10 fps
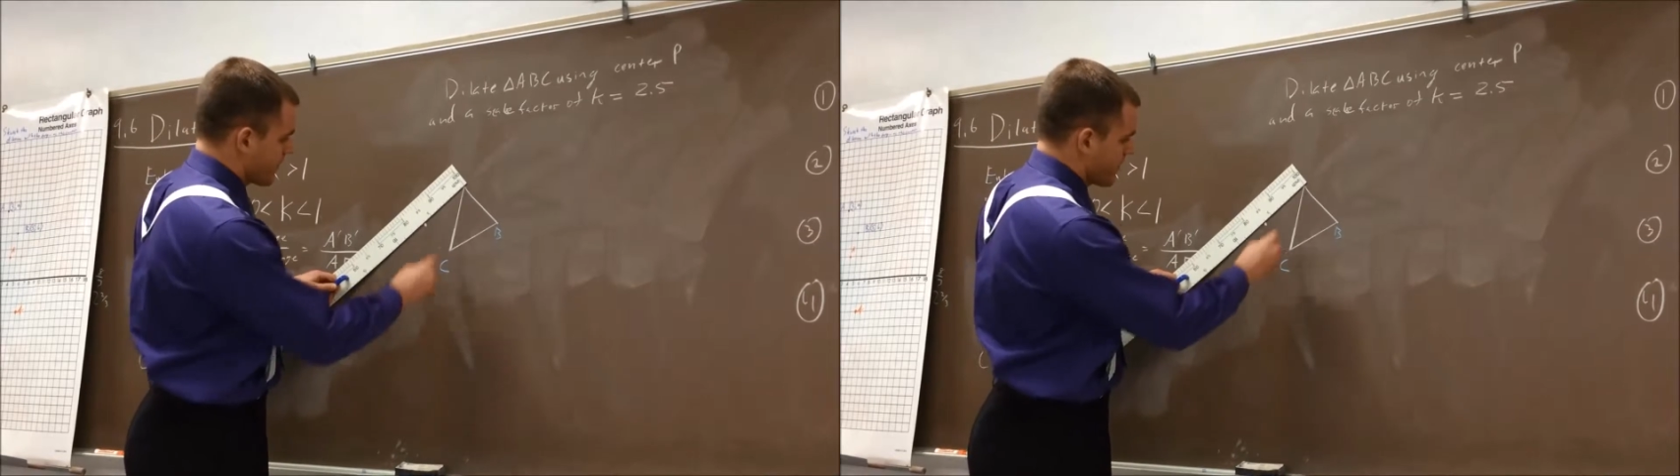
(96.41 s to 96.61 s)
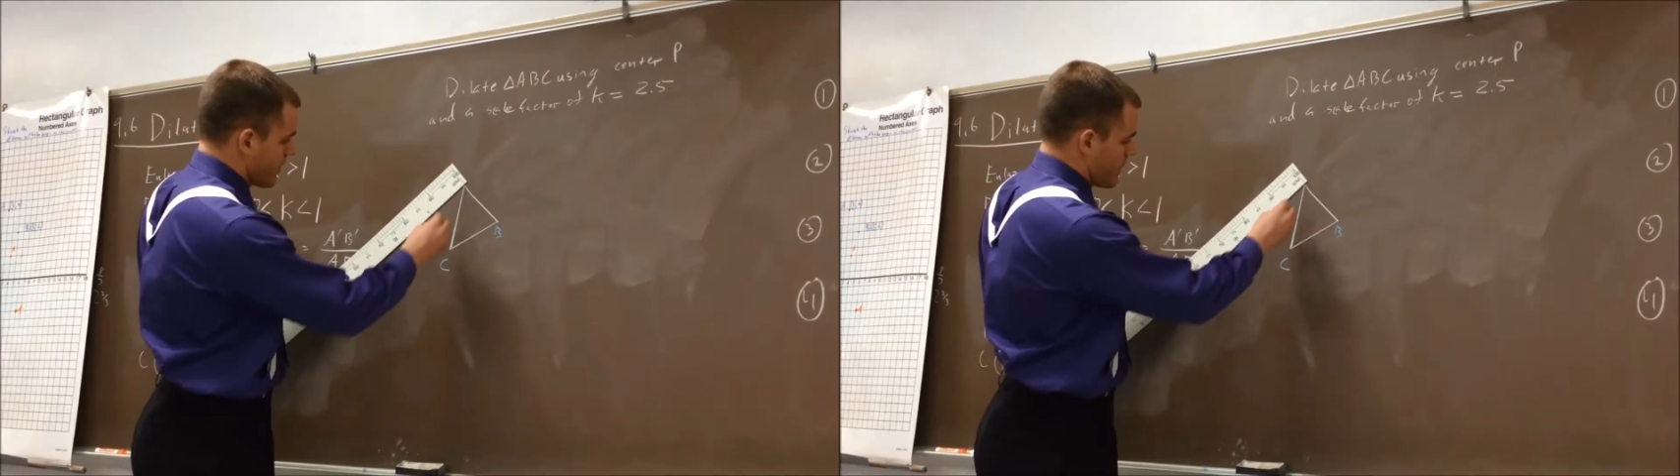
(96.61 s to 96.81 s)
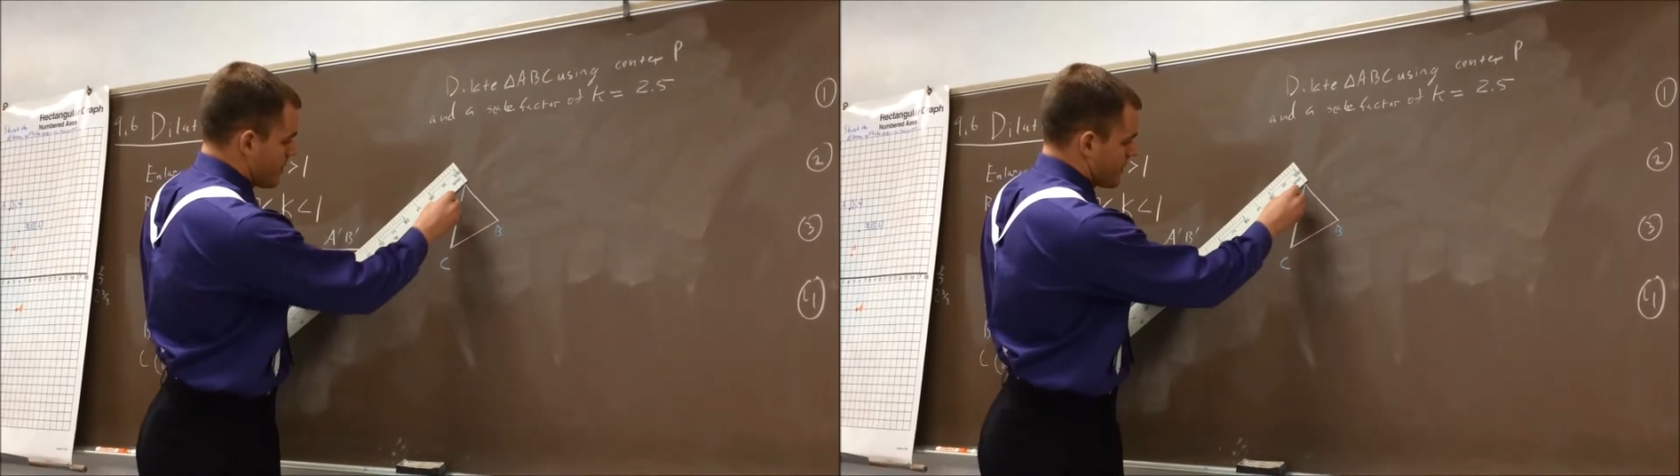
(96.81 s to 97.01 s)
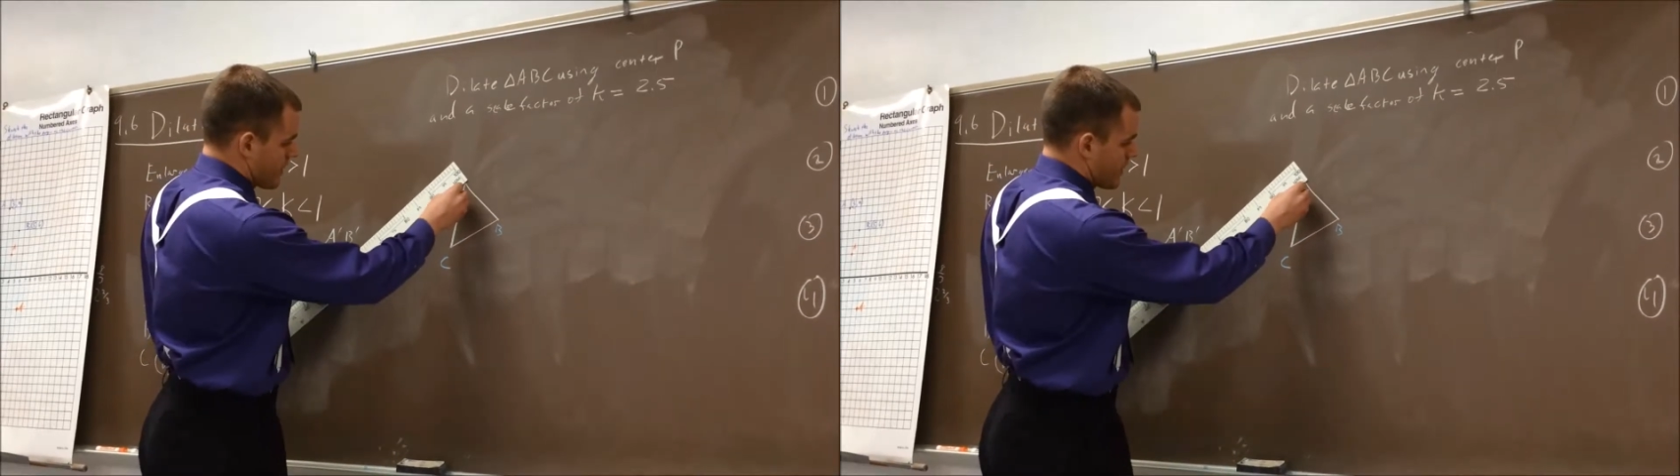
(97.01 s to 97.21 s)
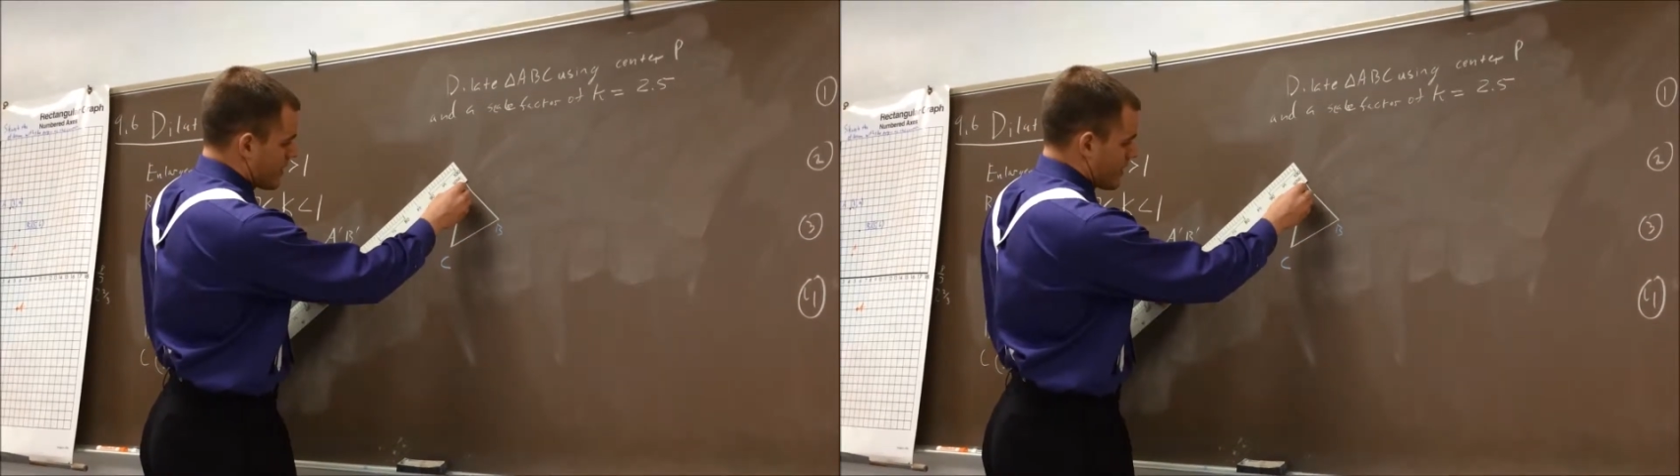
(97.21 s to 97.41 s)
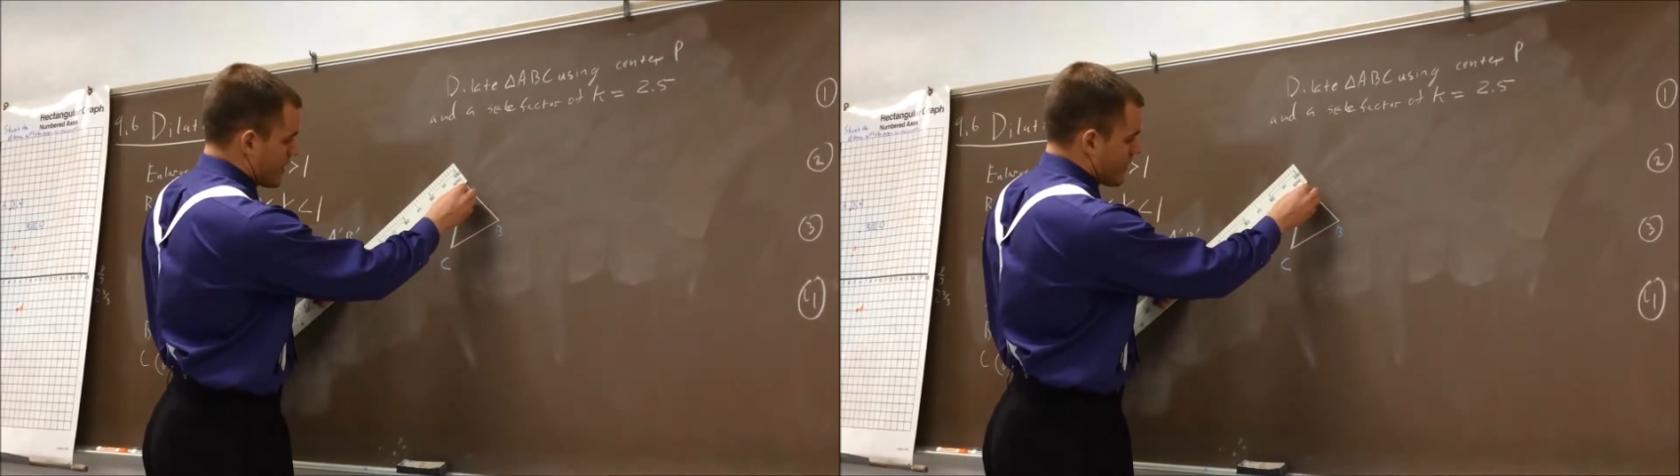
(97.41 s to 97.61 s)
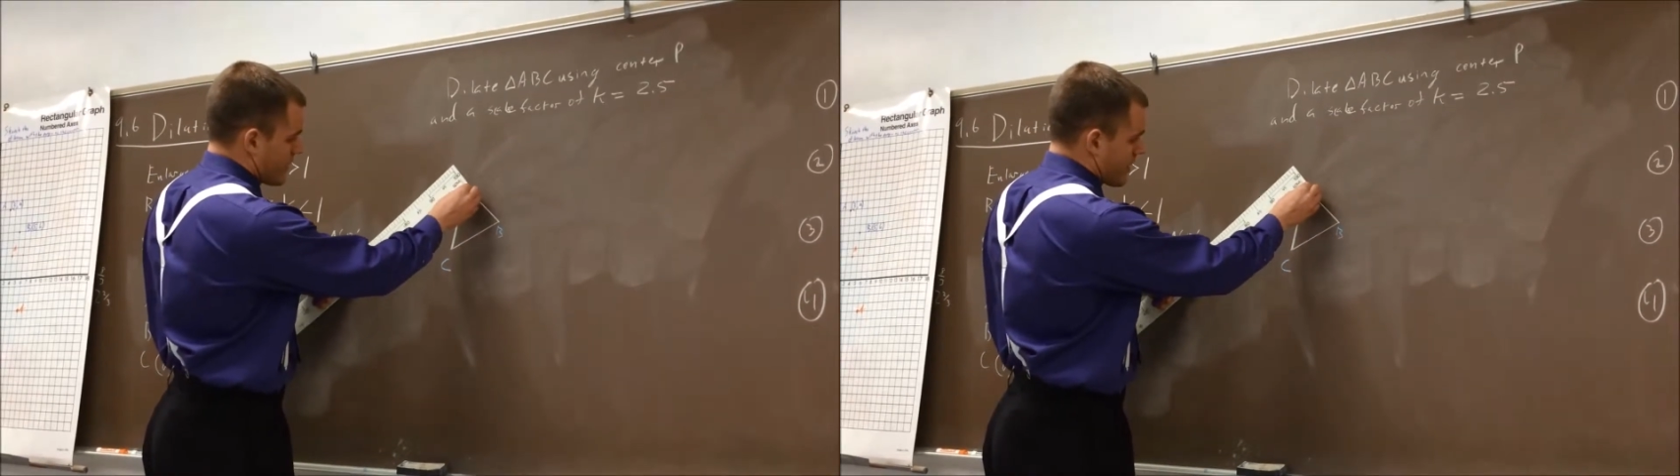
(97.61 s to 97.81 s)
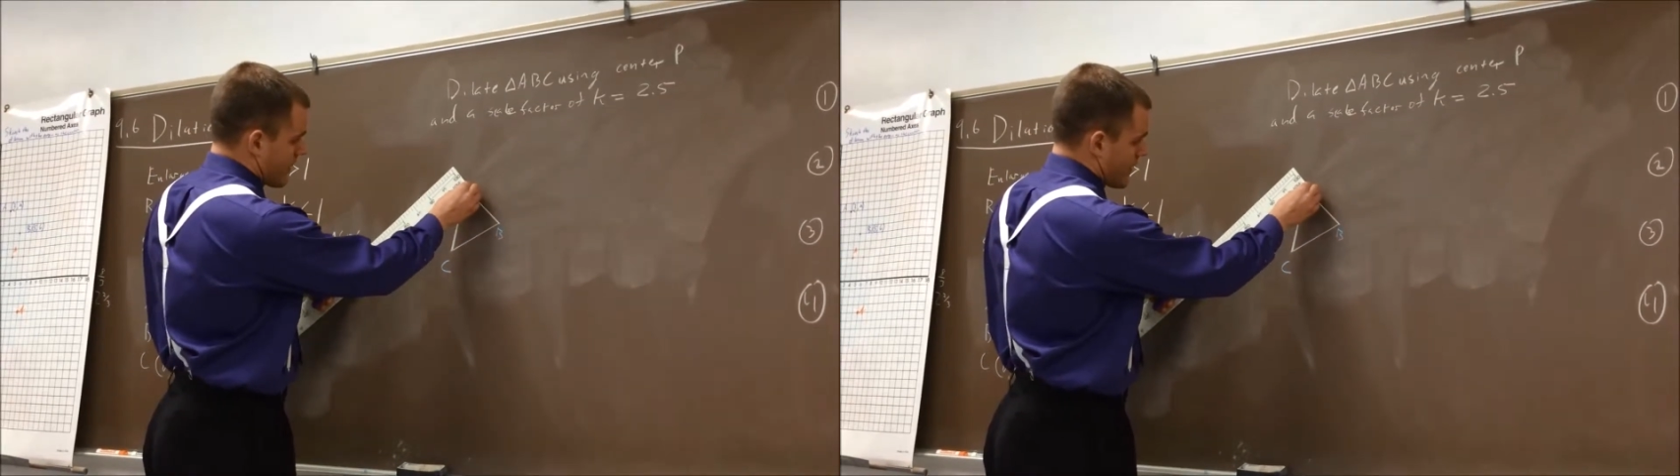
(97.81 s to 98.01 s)
from here
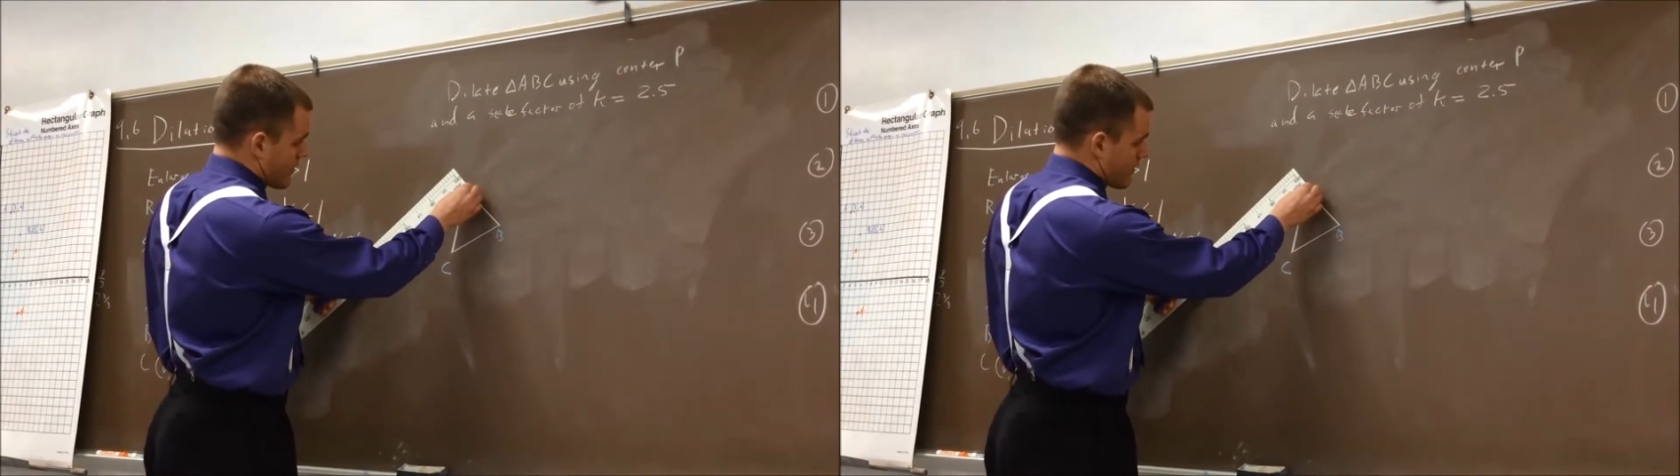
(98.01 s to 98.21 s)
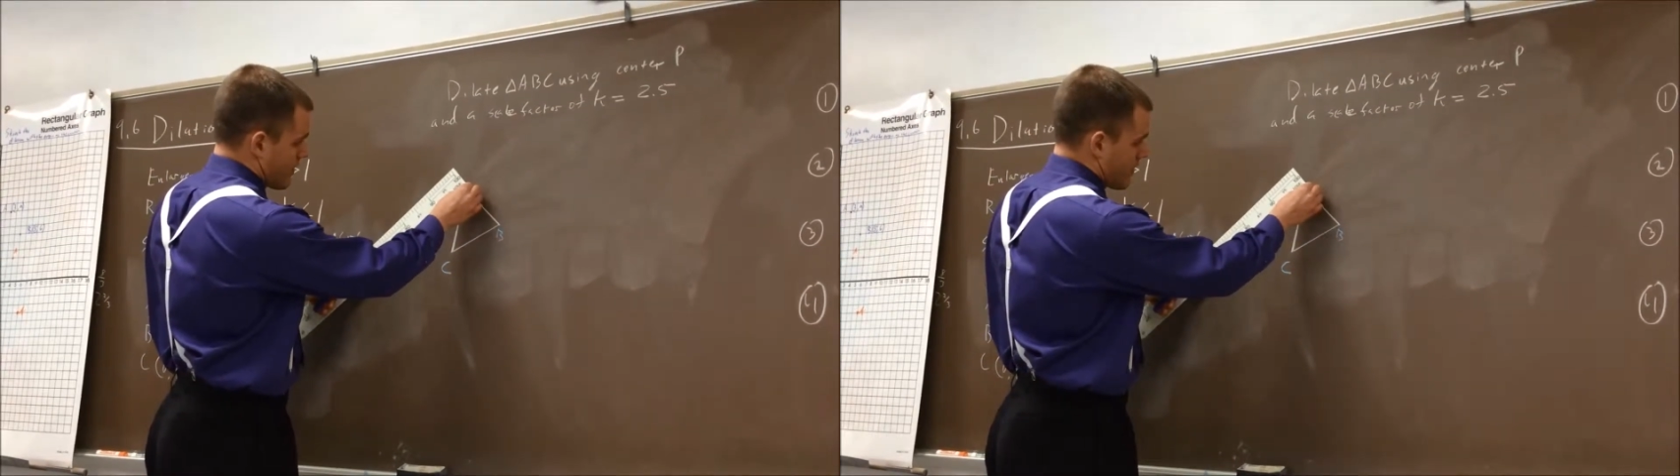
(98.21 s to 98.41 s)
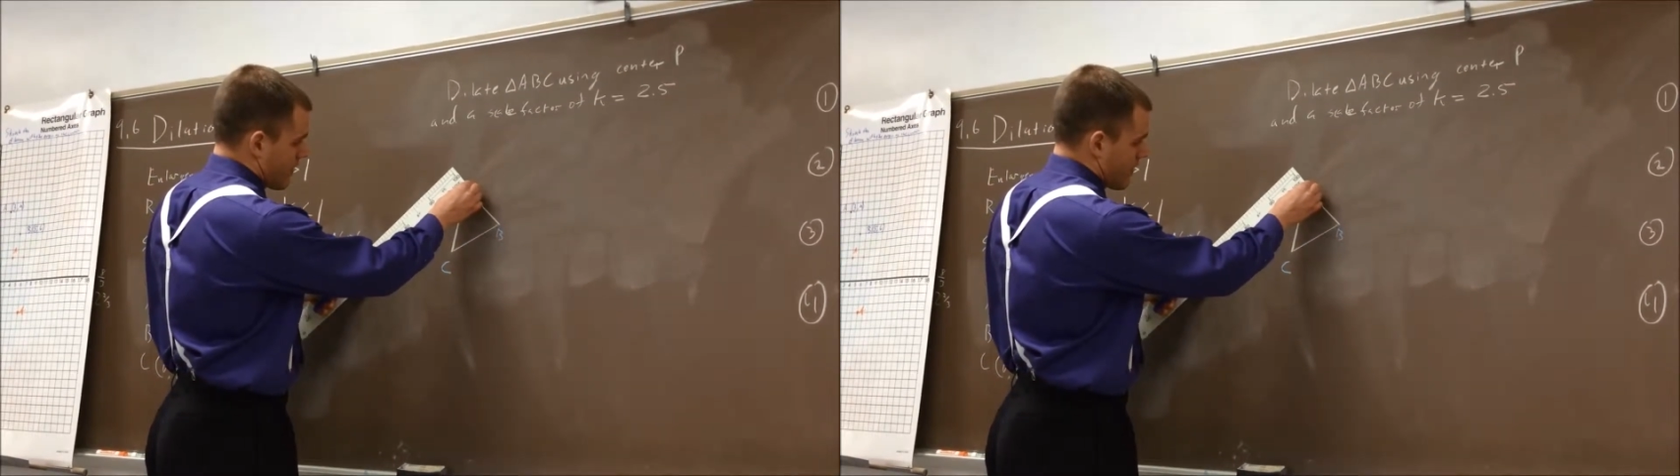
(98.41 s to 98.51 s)
to here.